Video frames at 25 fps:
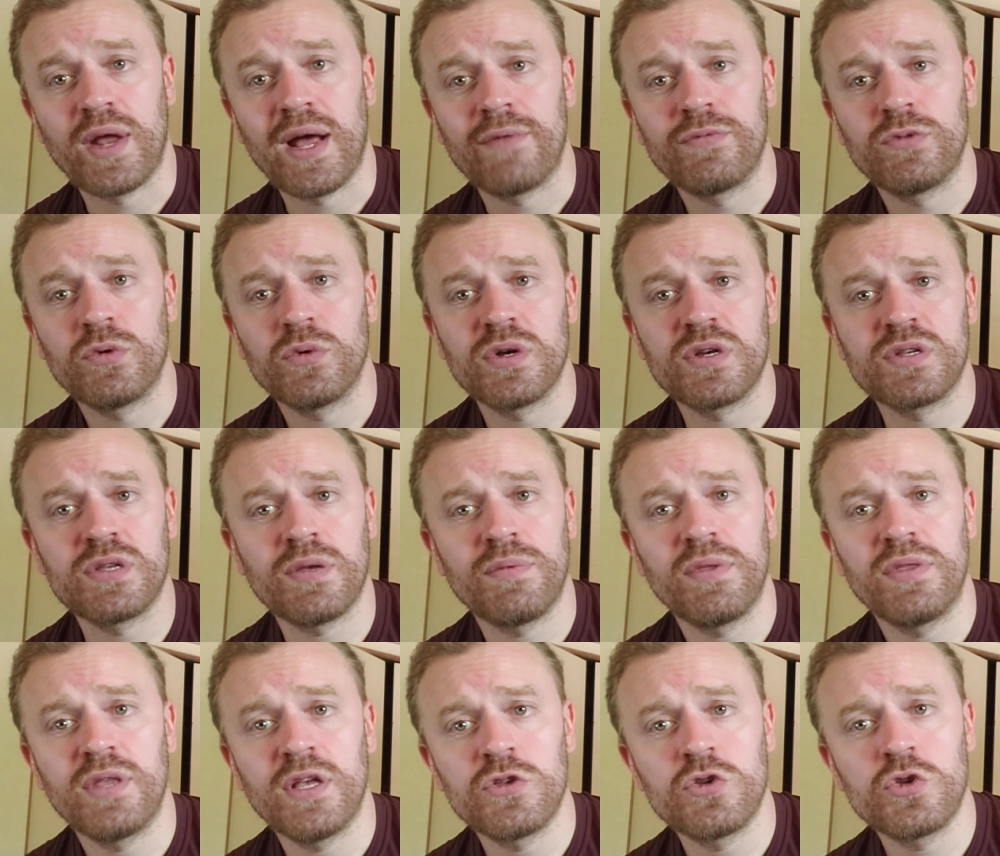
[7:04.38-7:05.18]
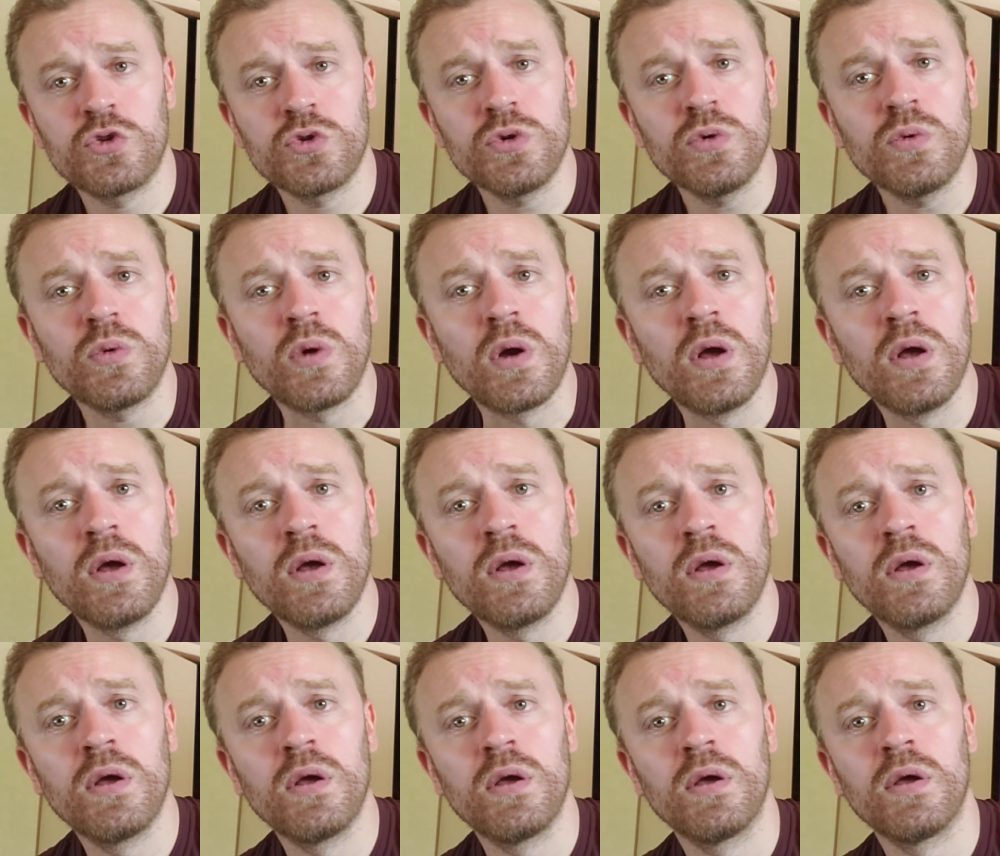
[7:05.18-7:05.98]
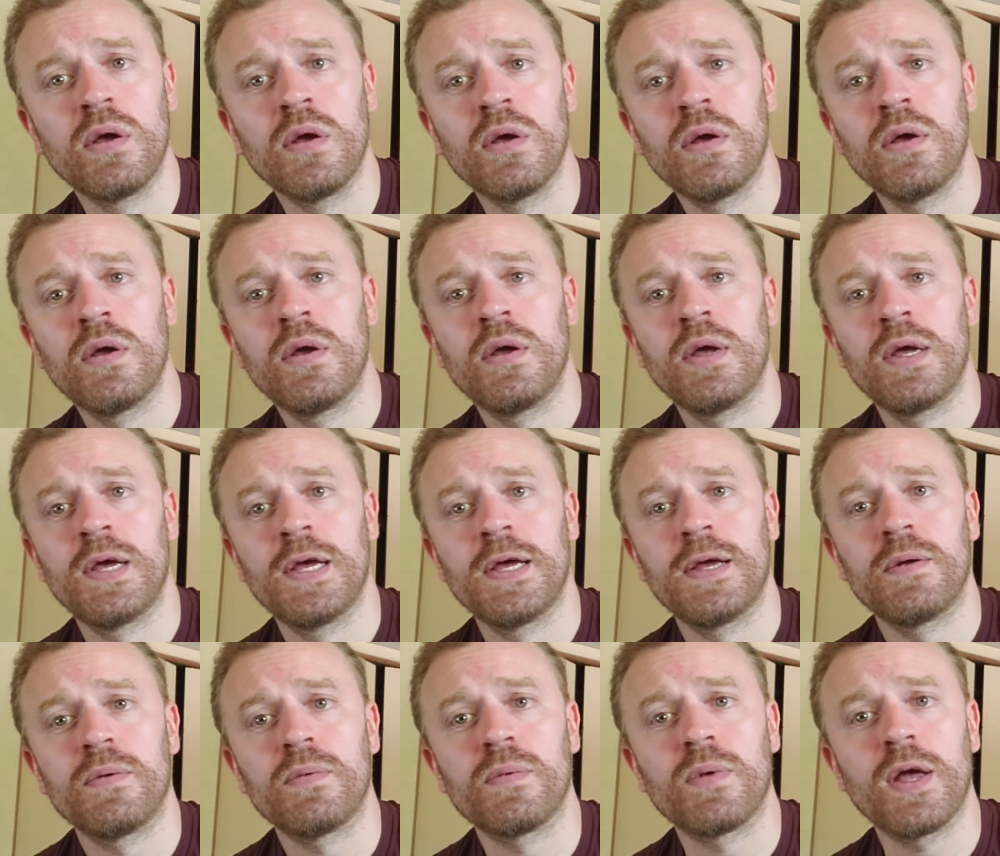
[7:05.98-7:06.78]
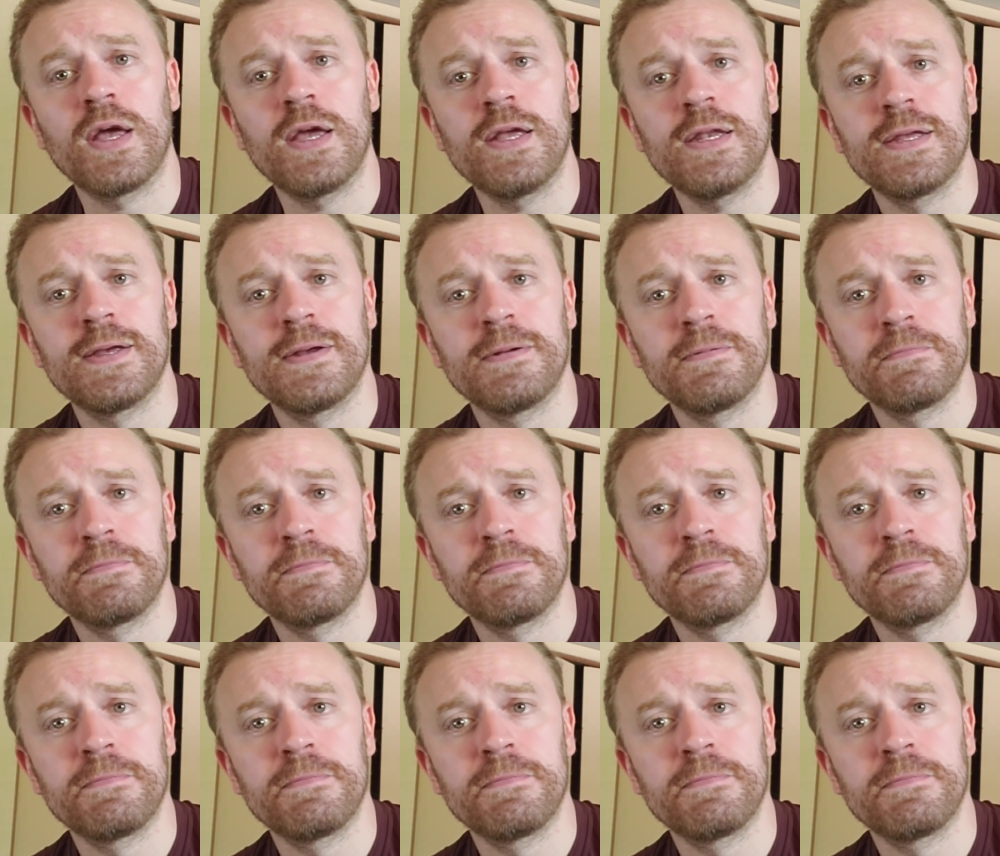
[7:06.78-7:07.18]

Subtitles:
have to accept that that's true, right?